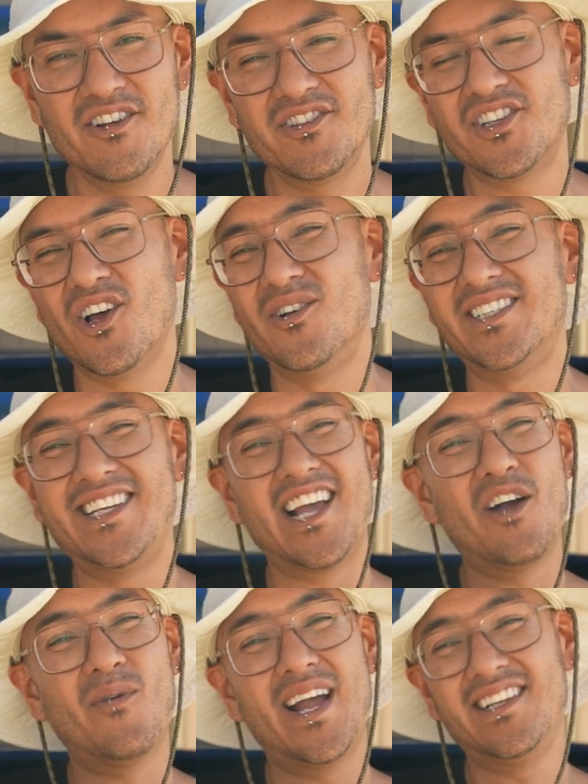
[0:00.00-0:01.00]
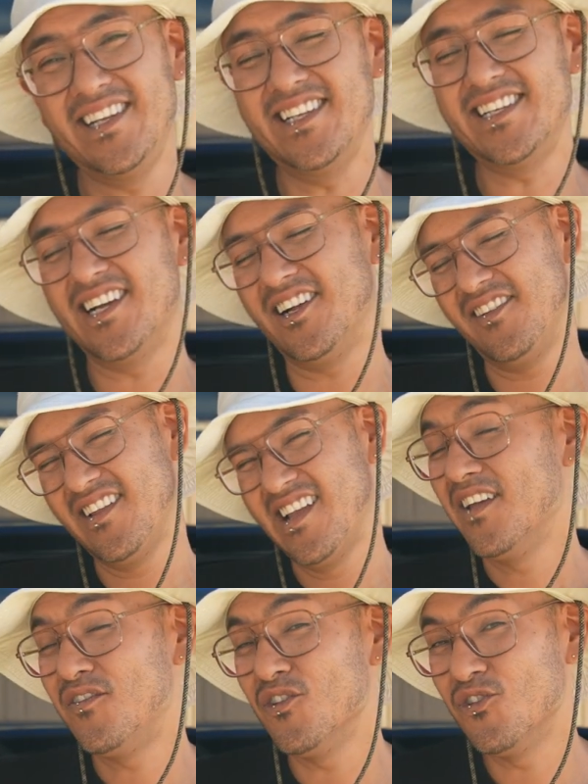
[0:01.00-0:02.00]
So DIY Detail,
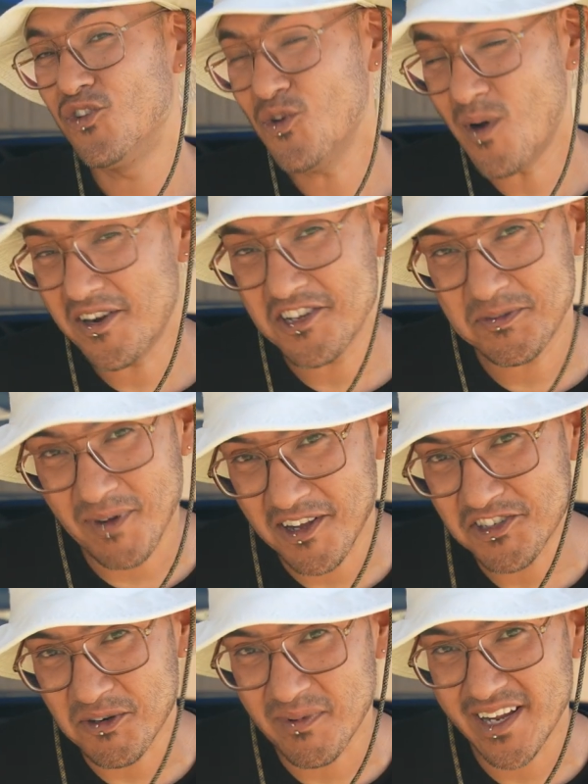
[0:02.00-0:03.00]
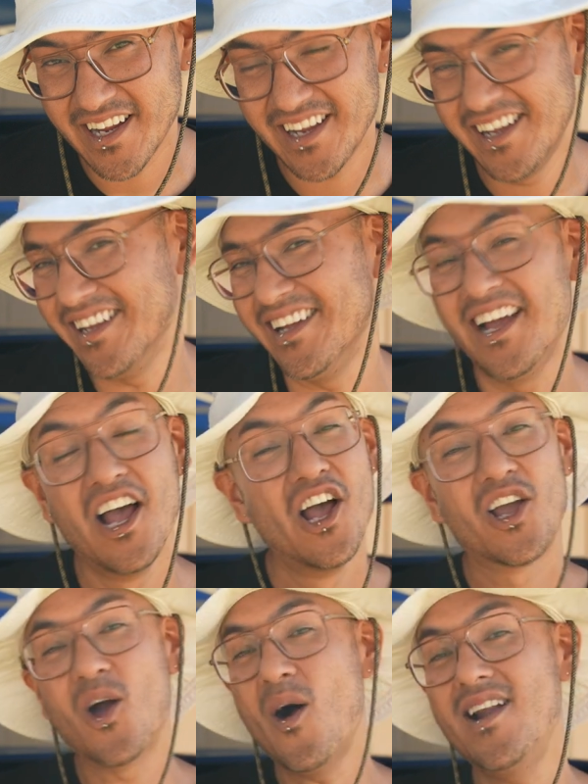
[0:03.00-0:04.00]
if you do want to sponsor me,
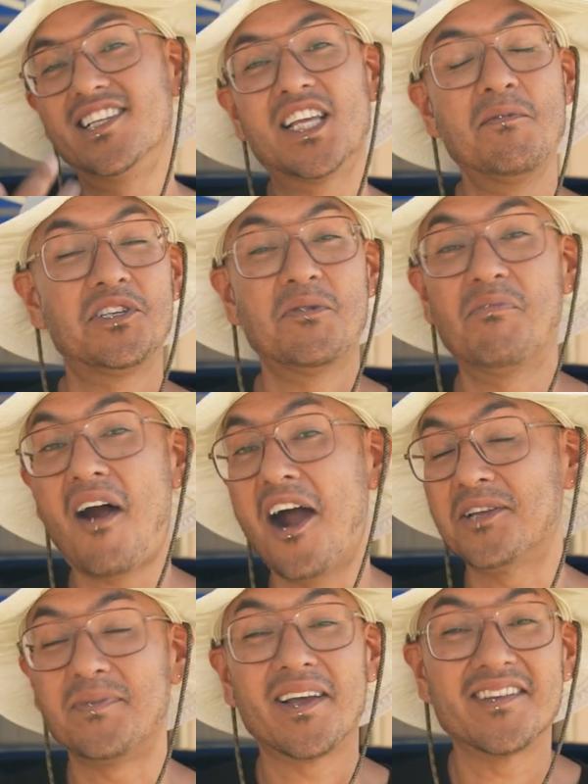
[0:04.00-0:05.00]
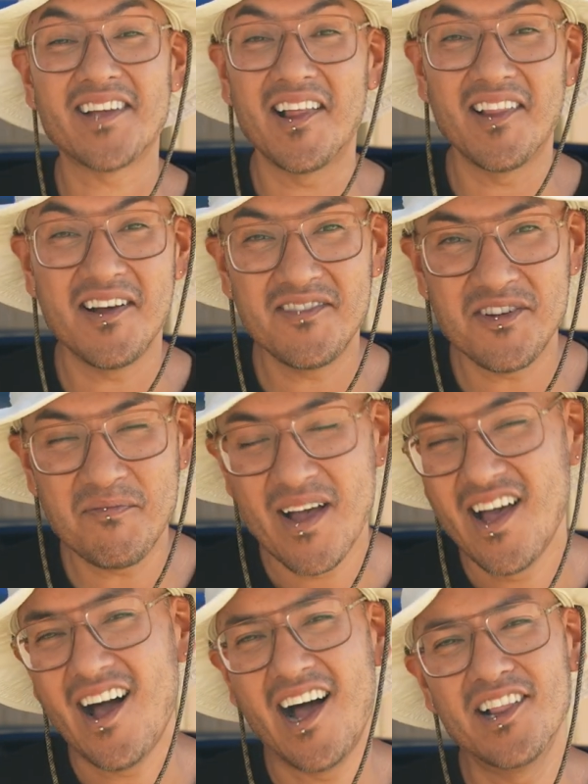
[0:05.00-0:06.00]
go ahead and send me some products because I love them.
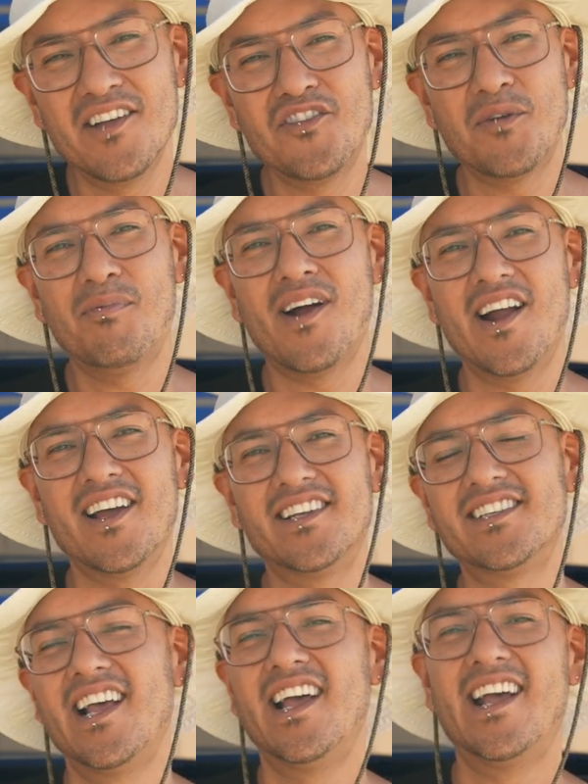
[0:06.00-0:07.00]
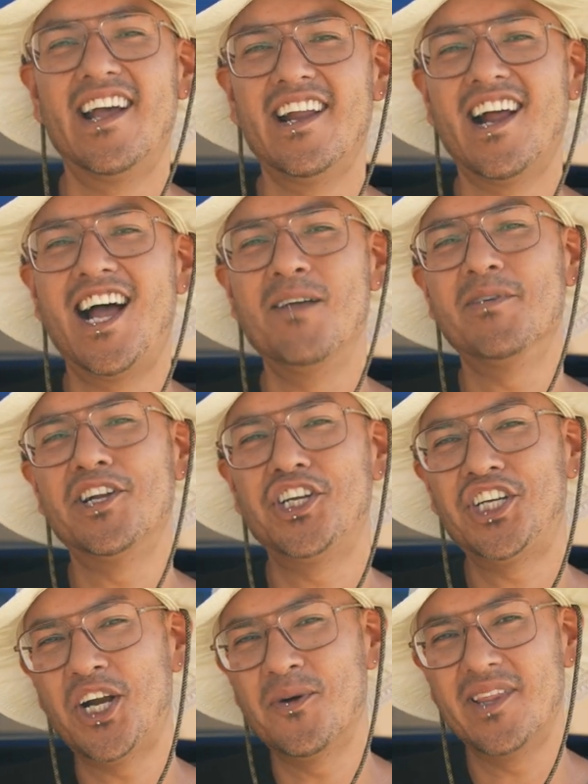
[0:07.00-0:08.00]
I love your products, and I'm going to
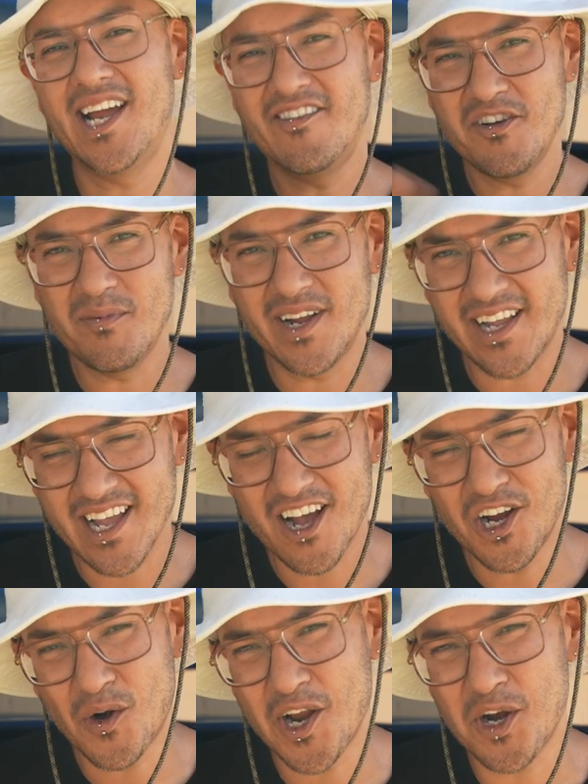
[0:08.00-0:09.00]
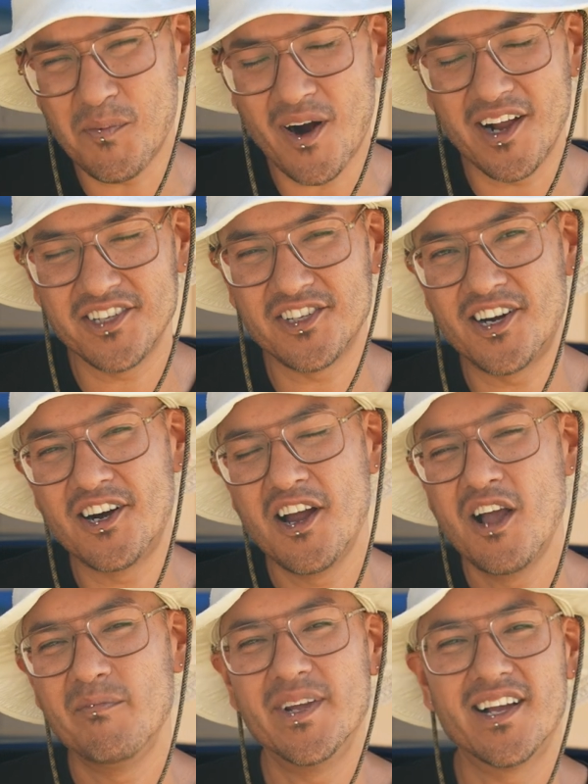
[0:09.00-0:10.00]
share with everybody how great your products are
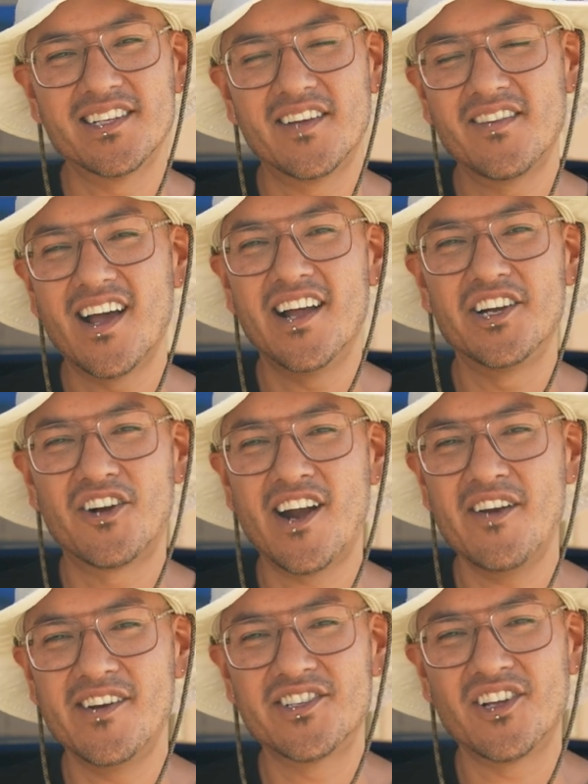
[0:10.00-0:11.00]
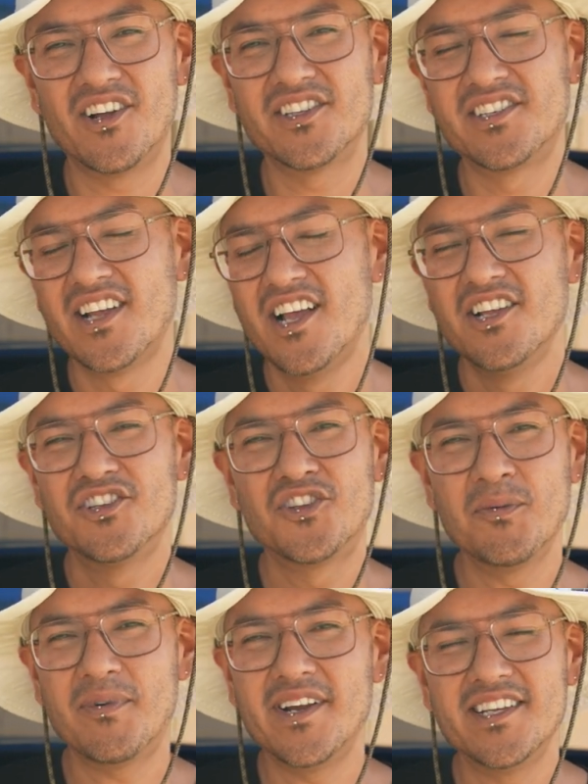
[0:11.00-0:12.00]
because I've gotten great results,
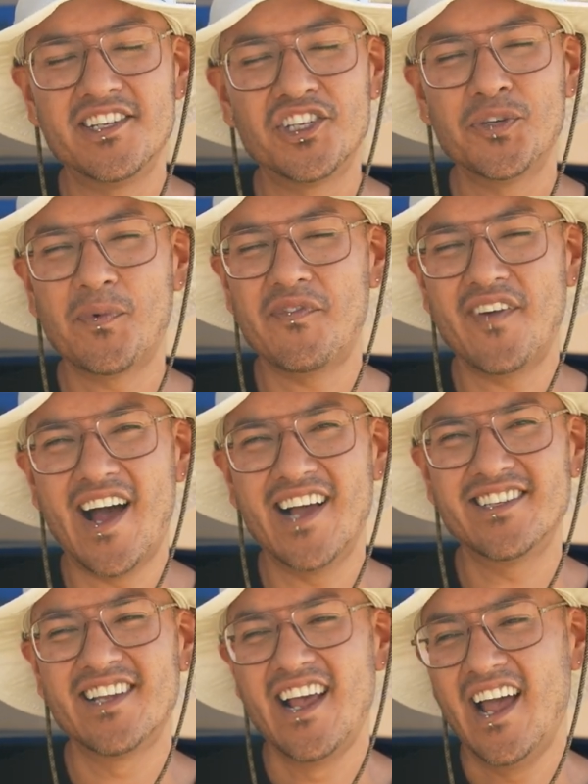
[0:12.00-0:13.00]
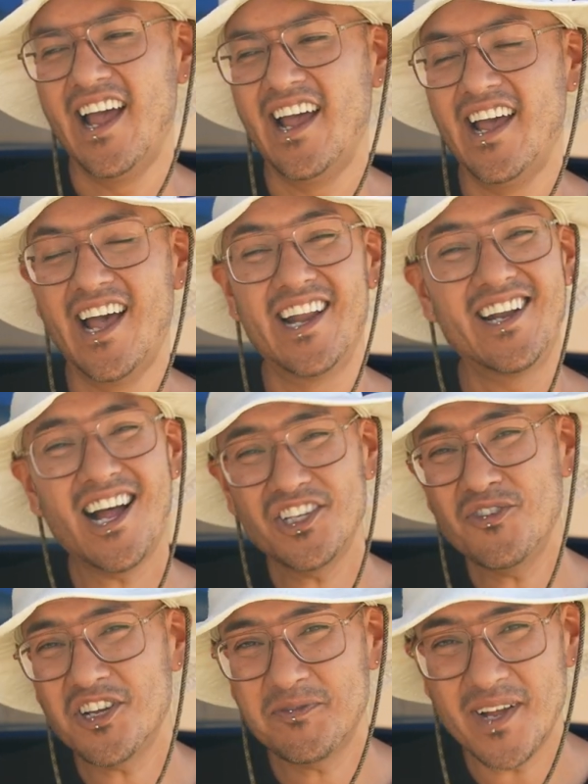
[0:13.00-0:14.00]
super easy, super fast, and not
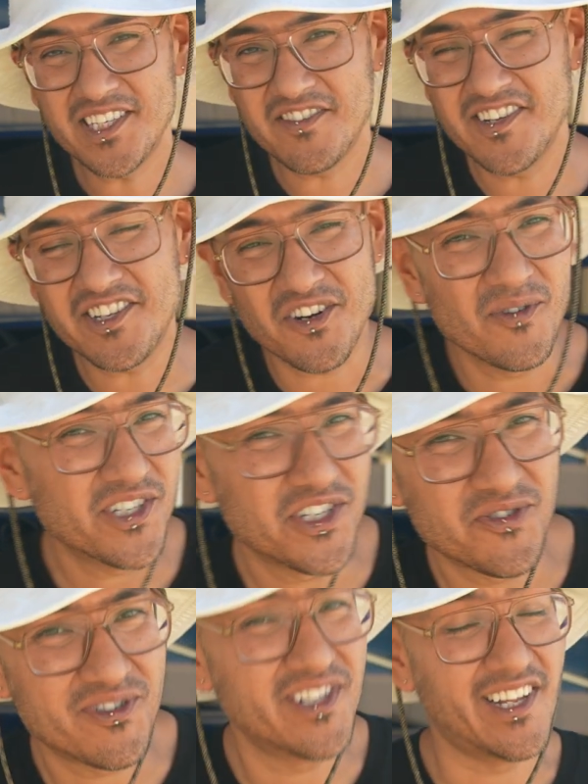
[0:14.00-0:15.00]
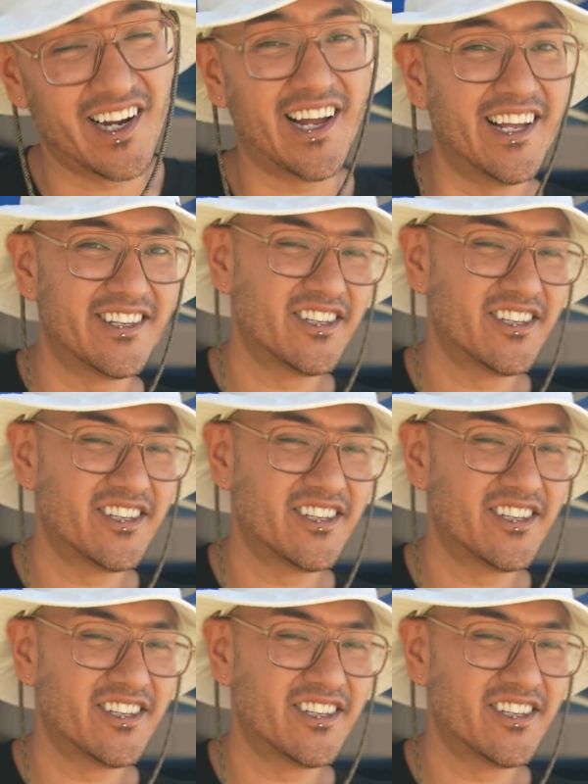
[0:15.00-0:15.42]
too expensive either, which is really nice.